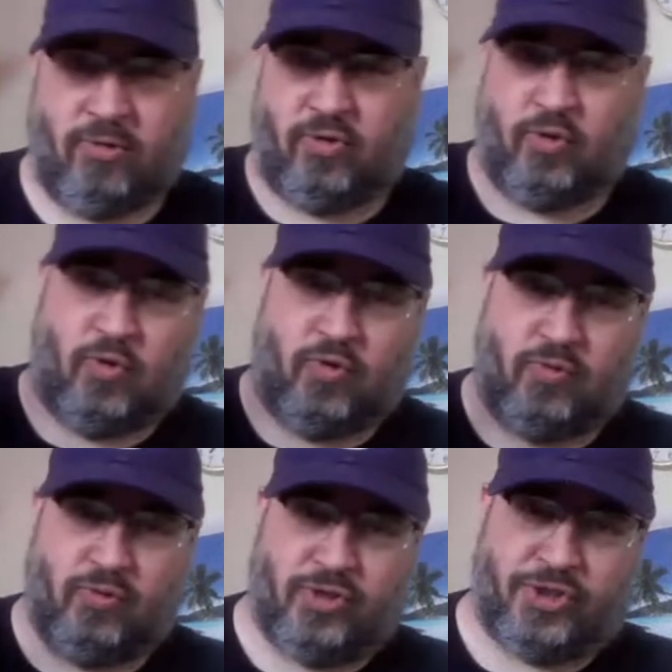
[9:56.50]

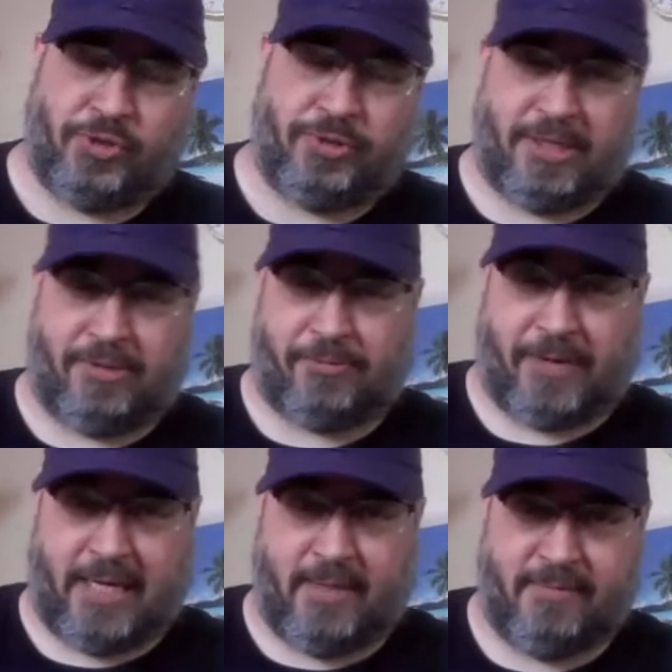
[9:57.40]
to shoot the
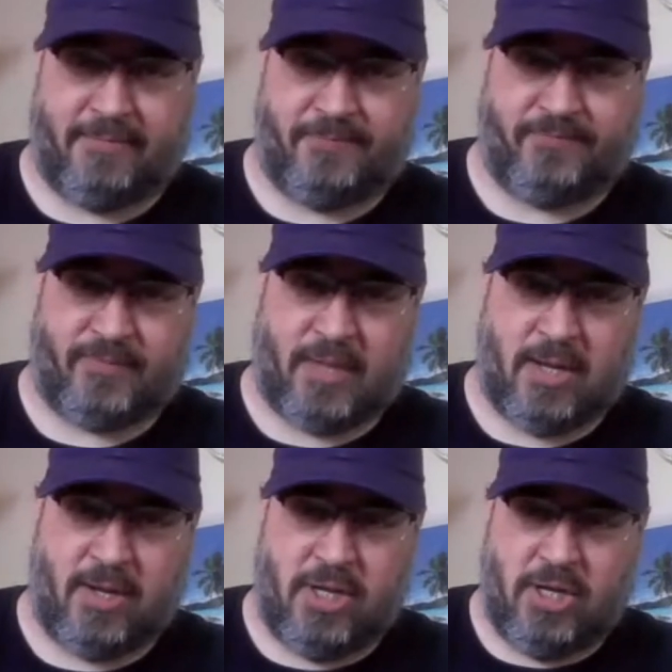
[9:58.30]
three.
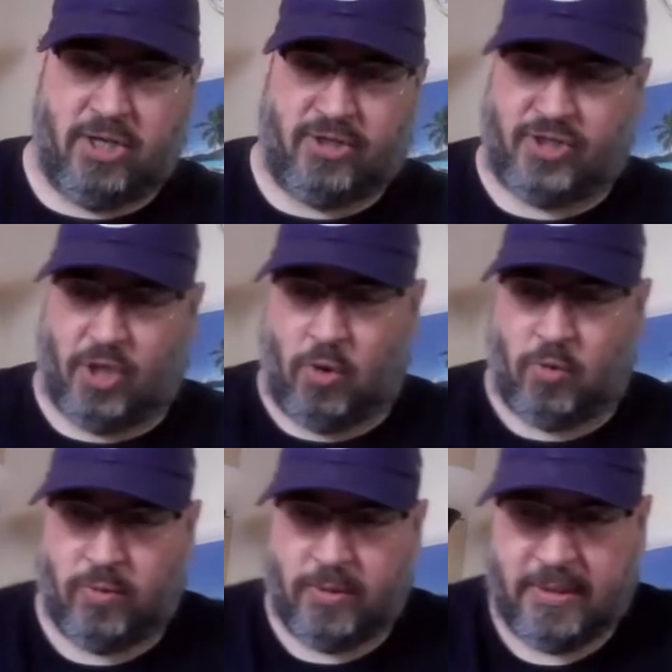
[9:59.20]

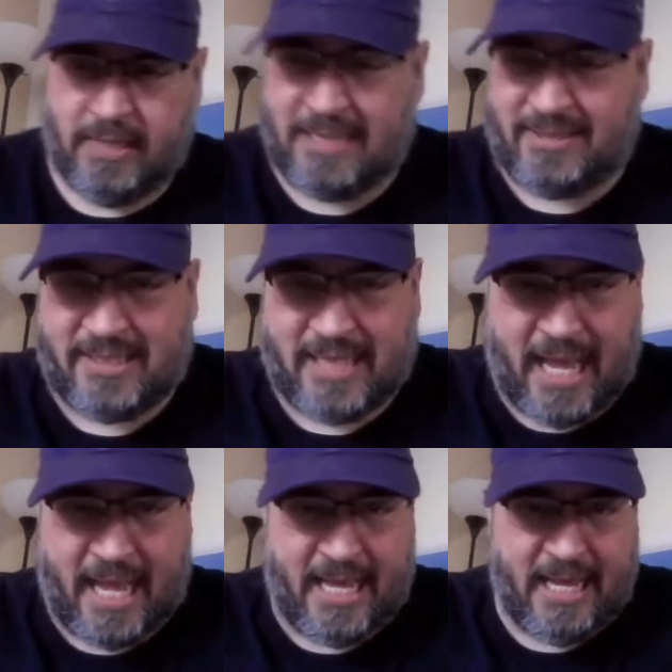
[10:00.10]
So let's
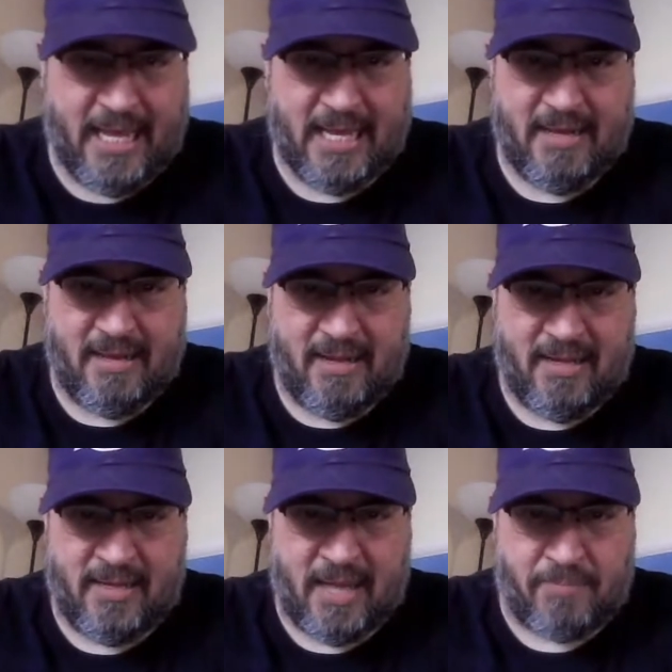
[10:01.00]
say
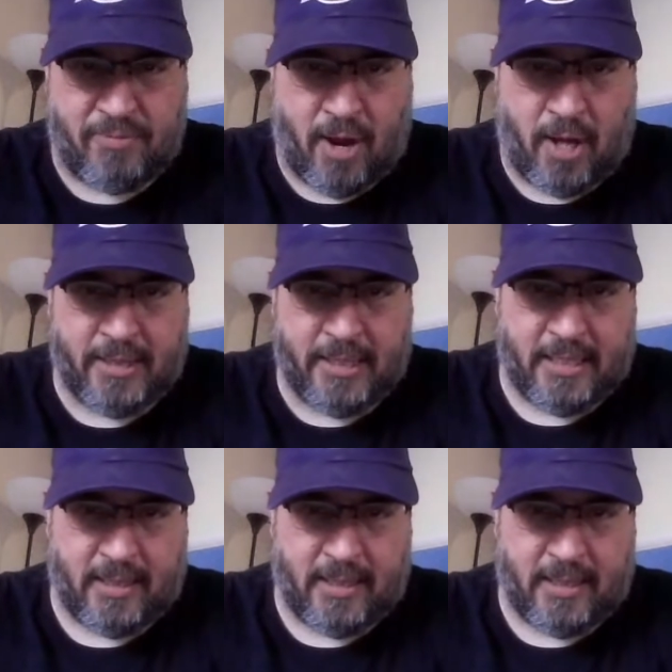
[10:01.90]
LeBron